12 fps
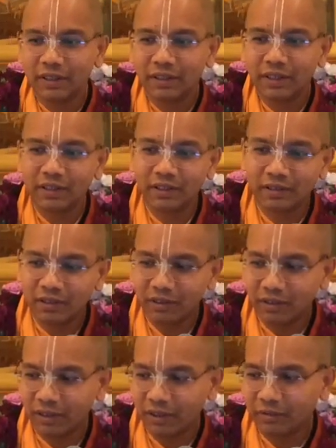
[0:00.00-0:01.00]
Then the
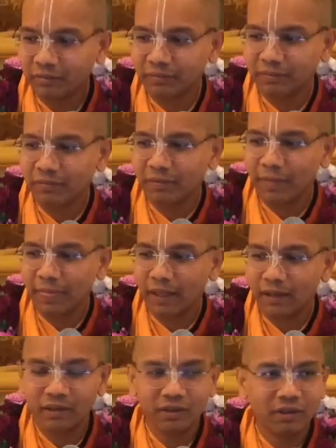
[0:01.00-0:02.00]
third time,
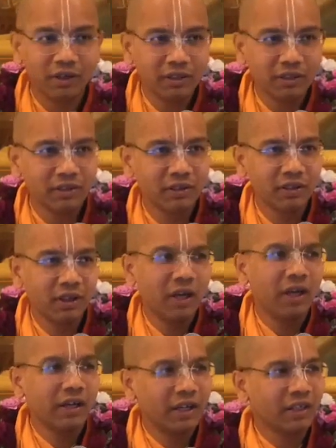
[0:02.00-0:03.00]
did you ask?
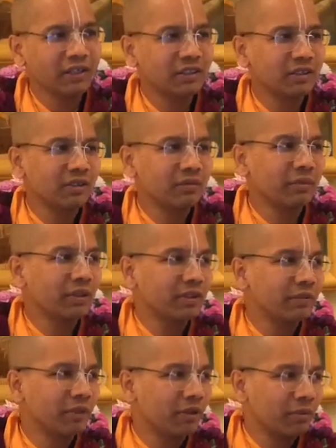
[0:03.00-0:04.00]
I asked, but
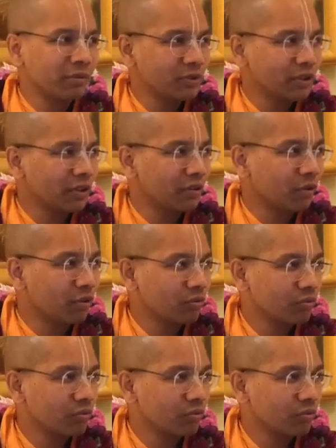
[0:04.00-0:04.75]
Mahaprabhu said no.